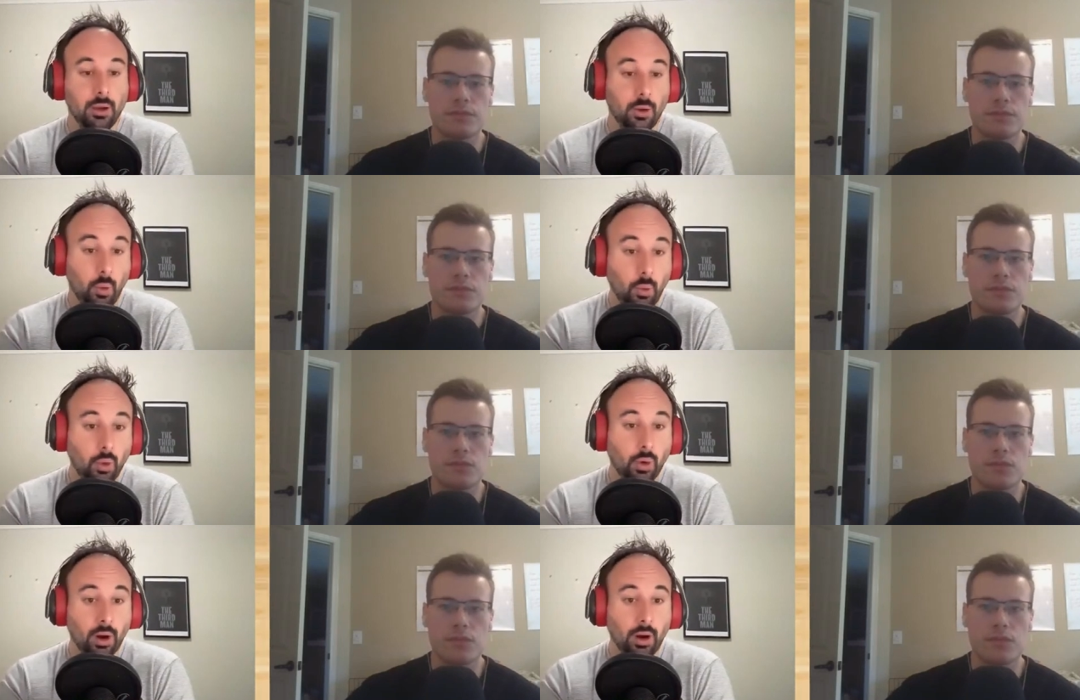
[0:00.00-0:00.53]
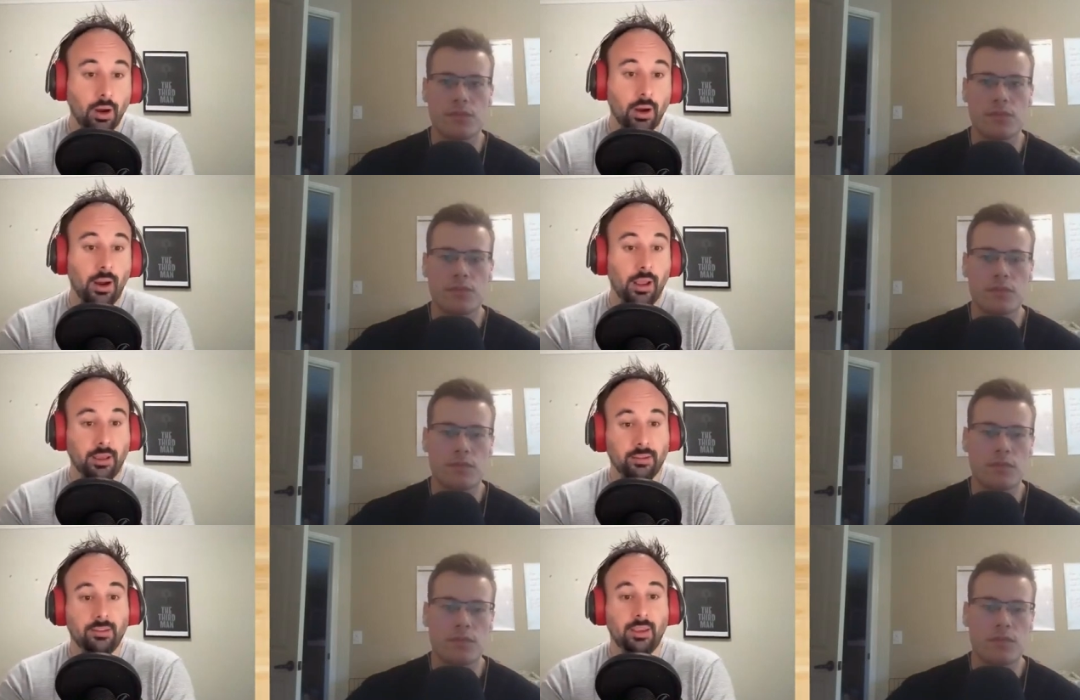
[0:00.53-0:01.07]
Speaker 1: or
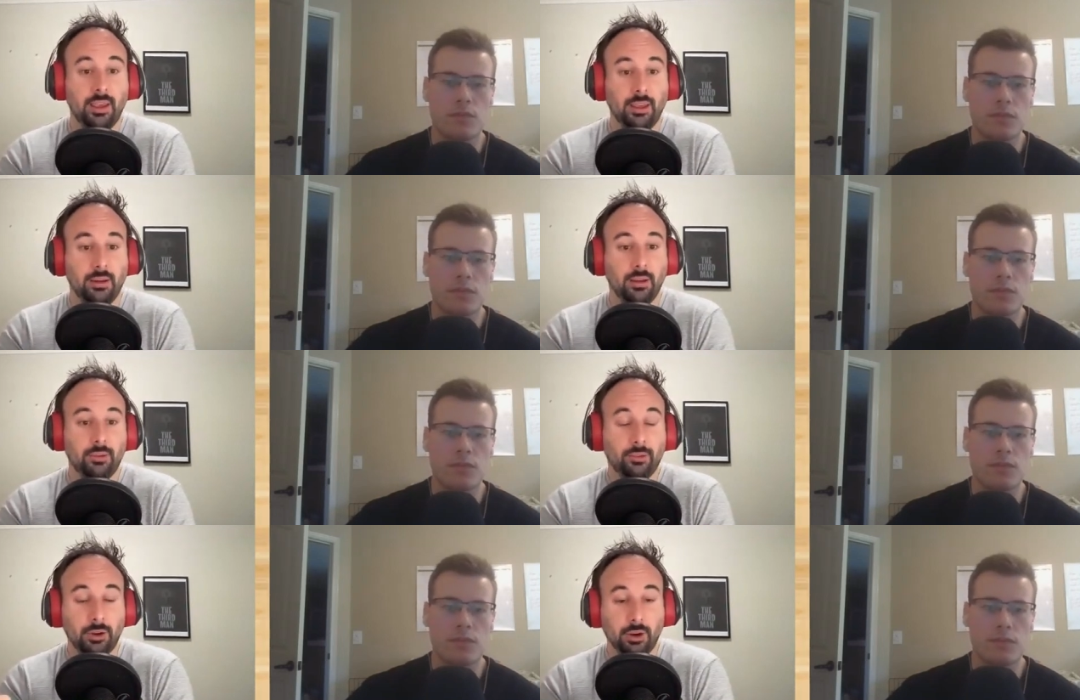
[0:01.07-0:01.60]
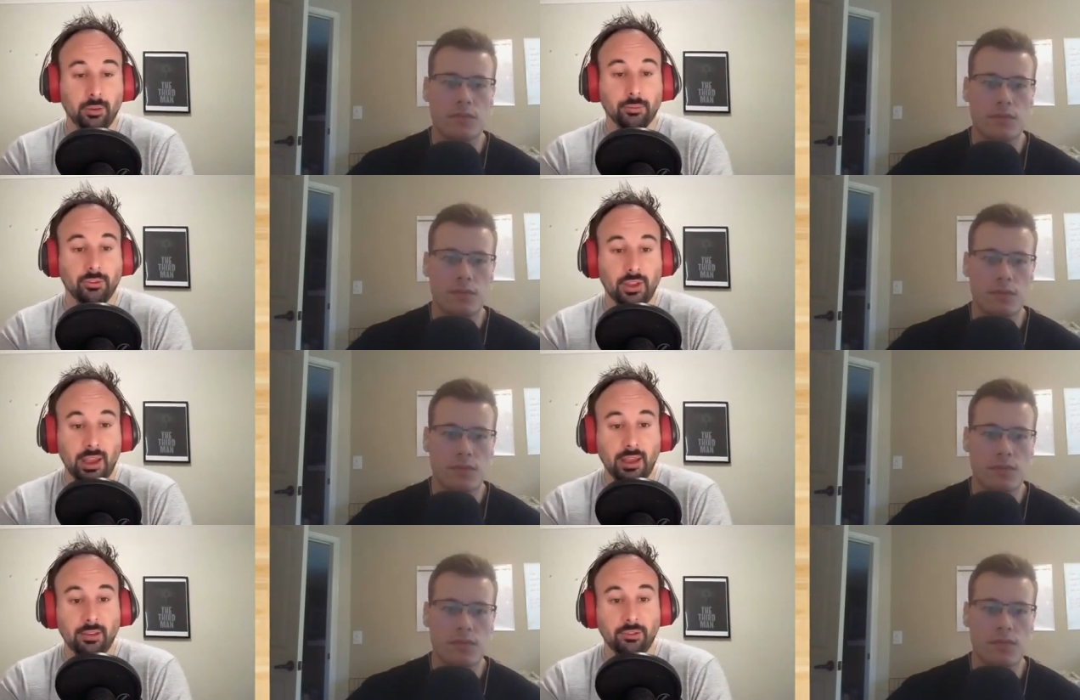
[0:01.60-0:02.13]
is it a
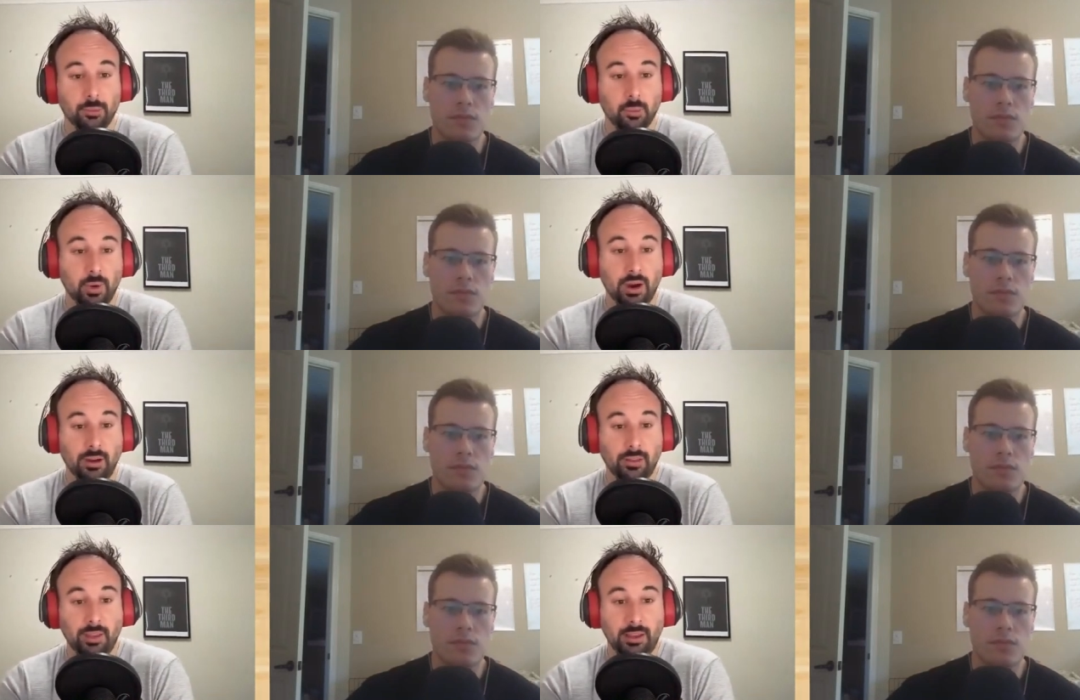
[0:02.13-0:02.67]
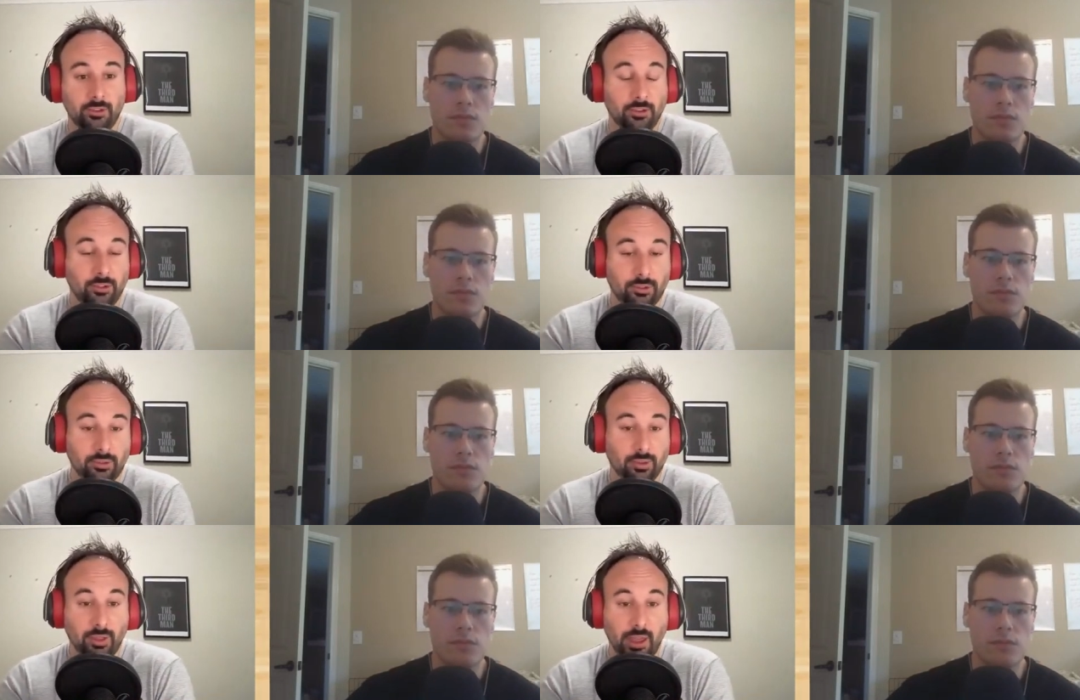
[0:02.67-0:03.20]
circumstance where they
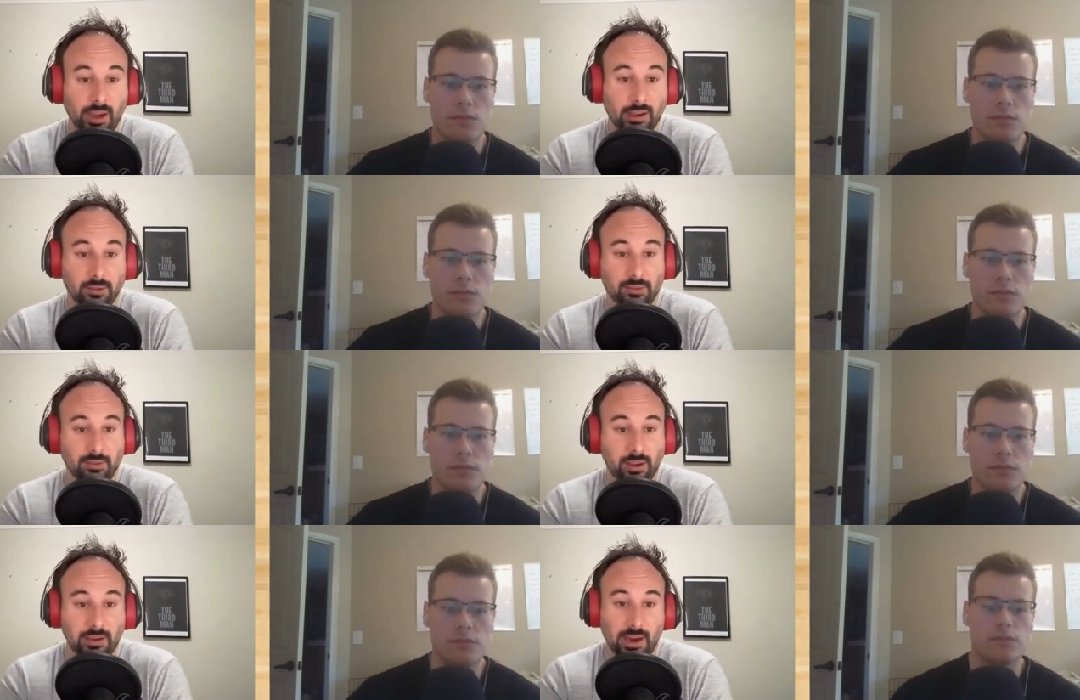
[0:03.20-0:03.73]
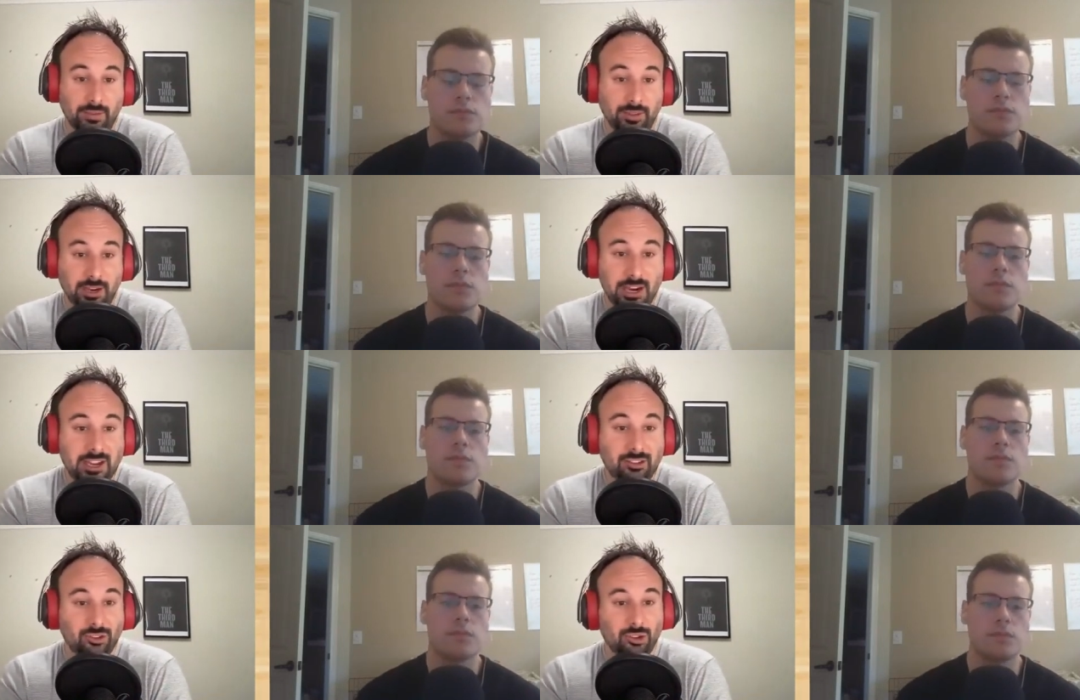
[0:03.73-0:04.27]
just like didn't have the
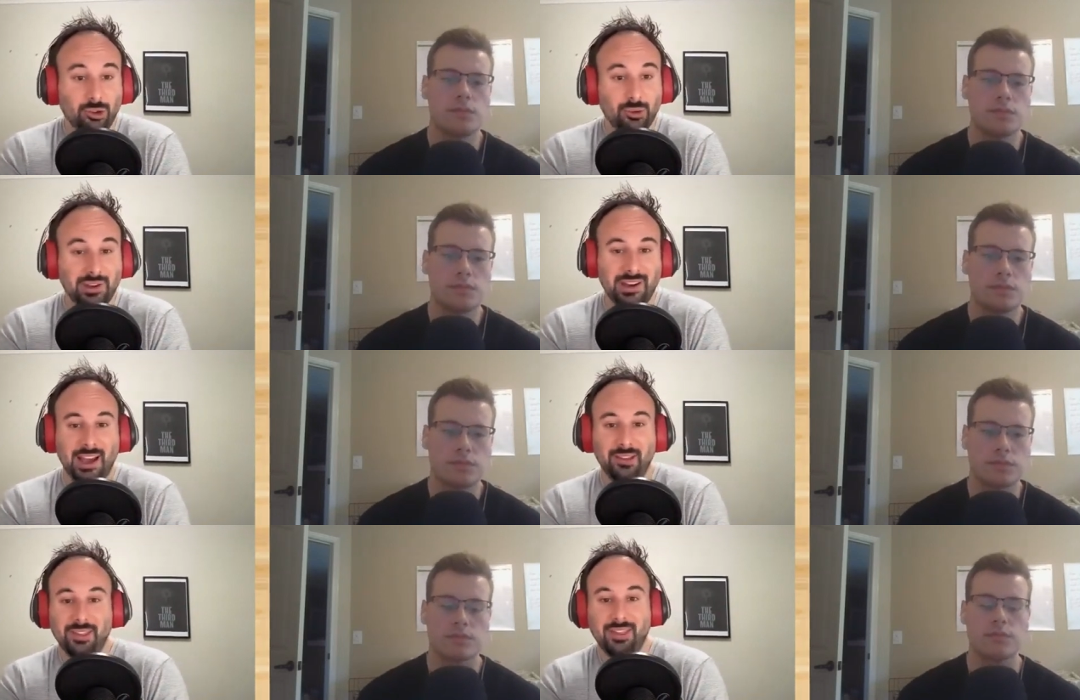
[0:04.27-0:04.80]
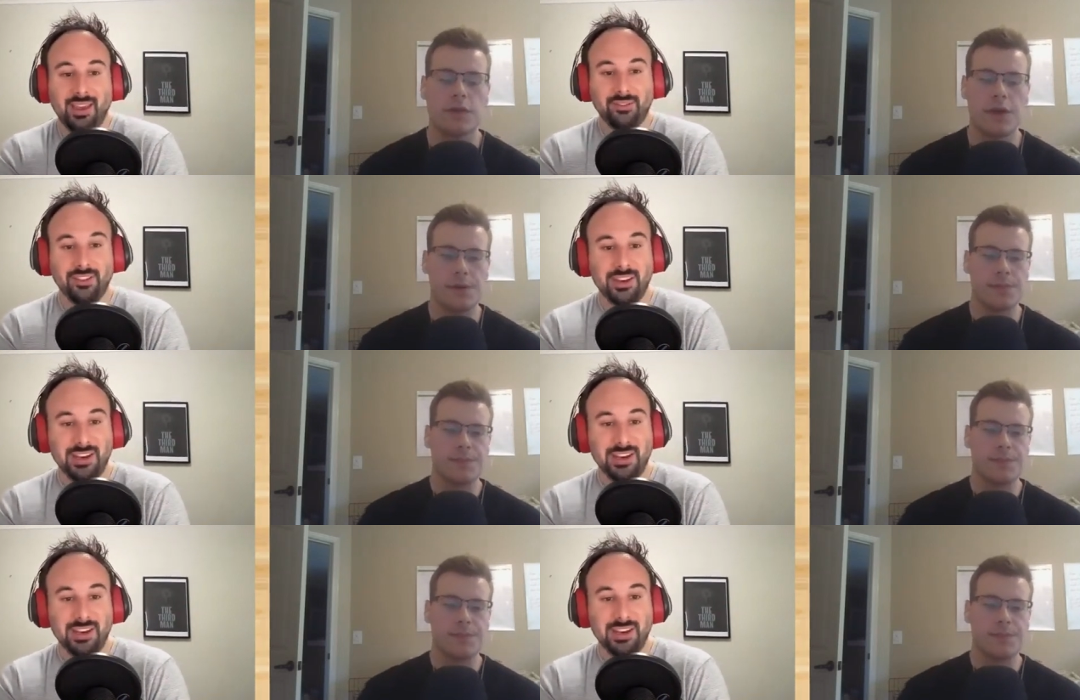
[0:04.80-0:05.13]
need to and now that they have yeah.